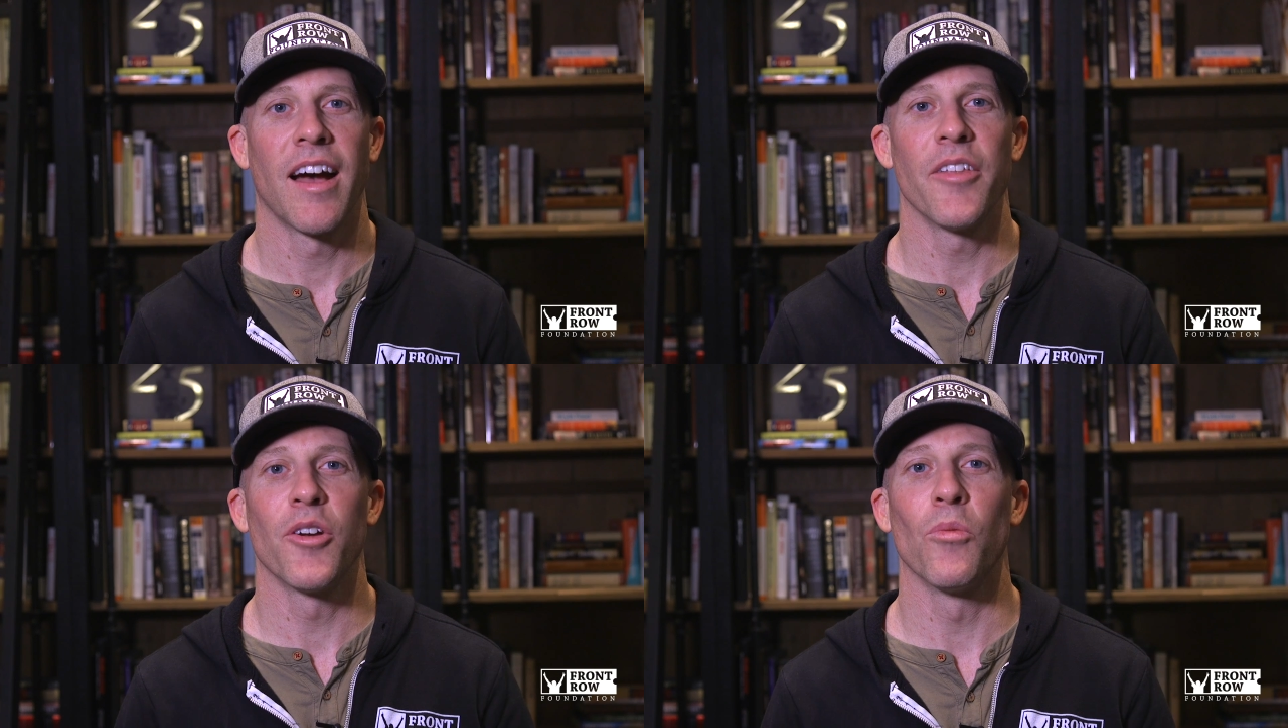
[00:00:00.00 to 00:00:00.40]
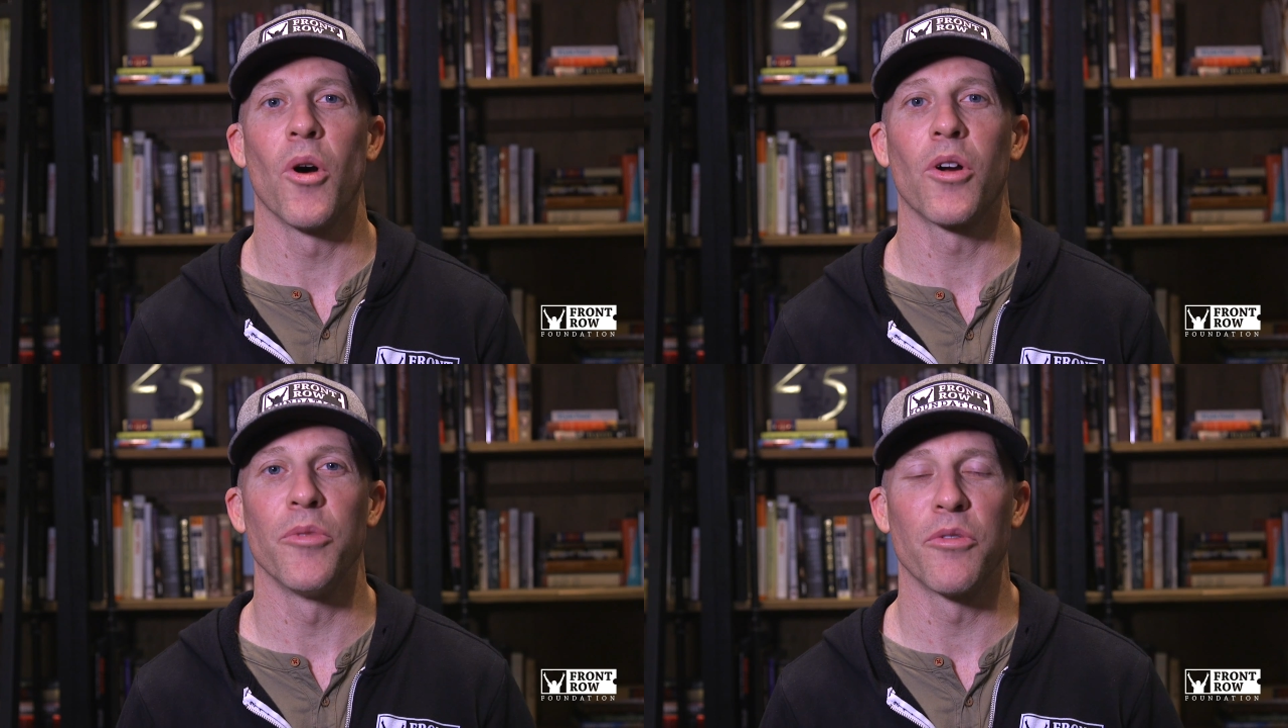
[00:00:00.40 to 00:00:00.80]
Hi there and
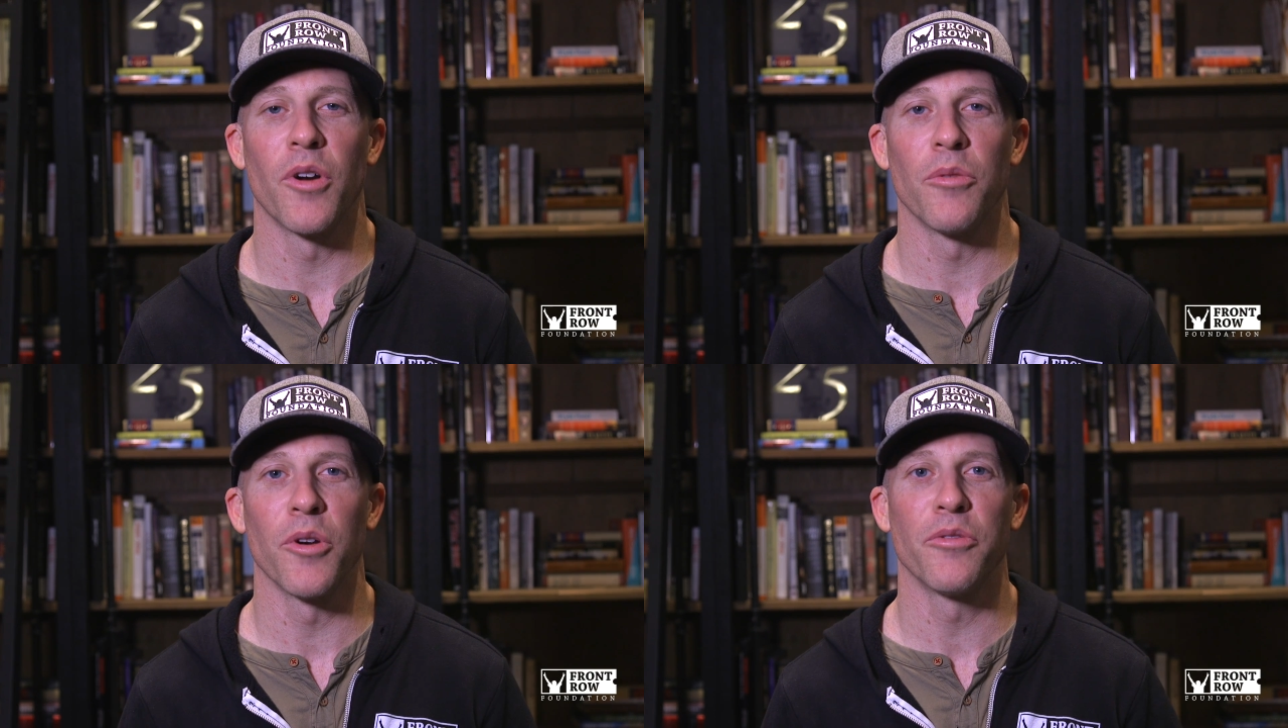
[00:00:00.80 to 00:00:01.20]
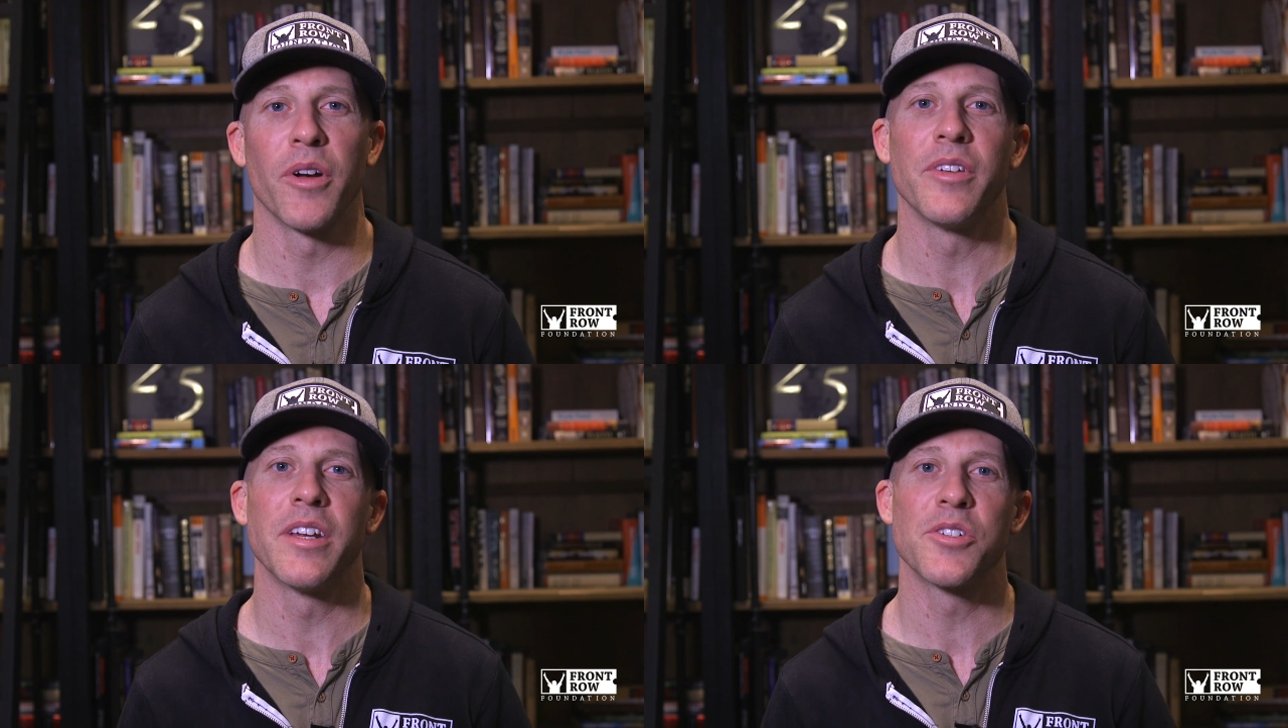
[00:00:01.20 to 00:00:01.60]
welcome to Front Row
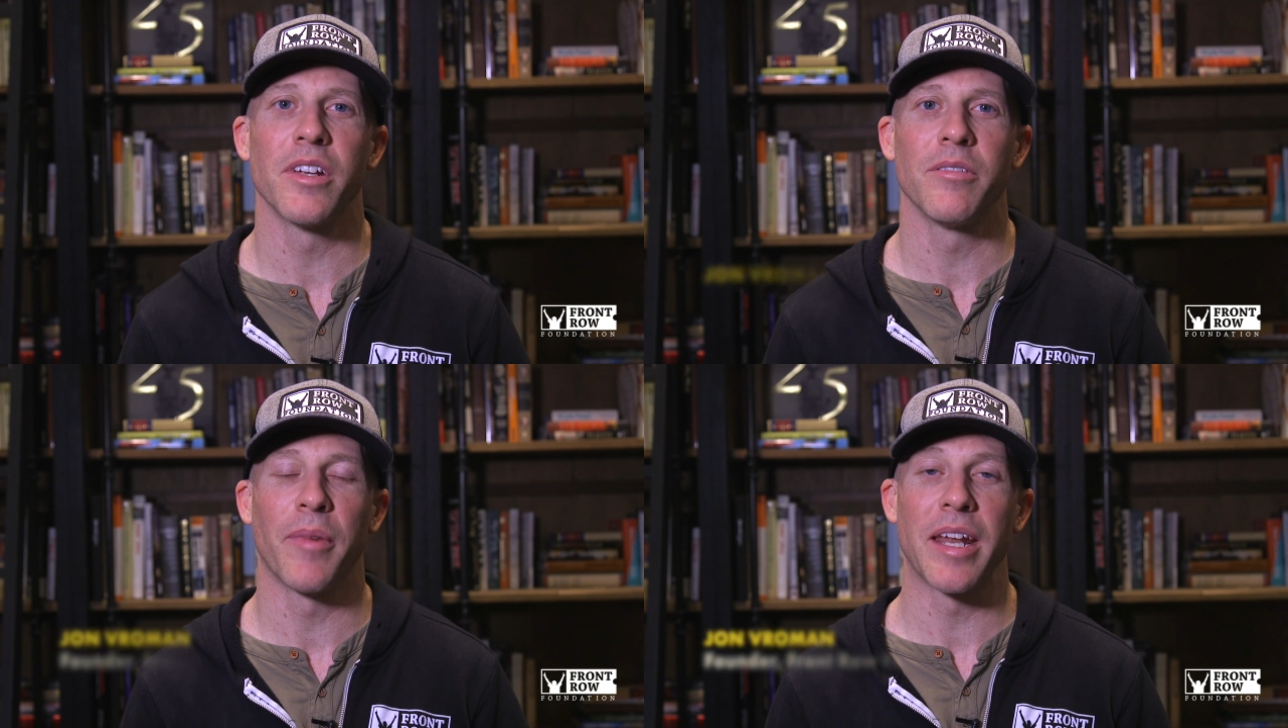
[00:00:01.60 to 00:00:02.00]
Foundation.